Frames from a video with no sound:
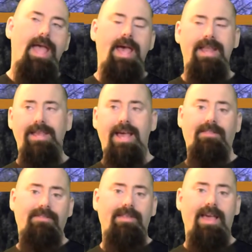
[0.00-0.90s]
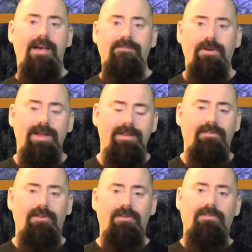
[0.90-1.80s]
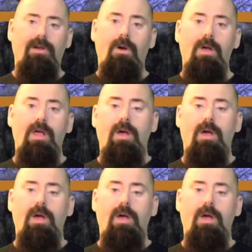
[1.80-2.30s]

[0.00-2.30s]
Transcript: and yeah, it's the day after Easter, so